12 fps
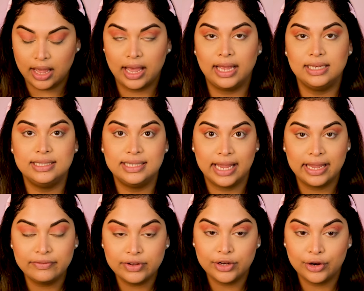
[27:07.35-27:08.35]
and
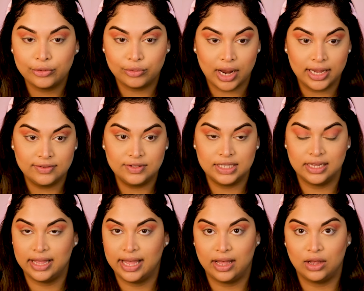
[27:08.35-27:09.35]
David arrives to the
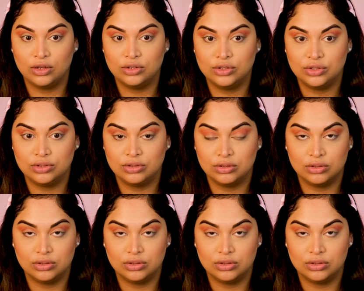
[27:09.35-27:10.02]
house,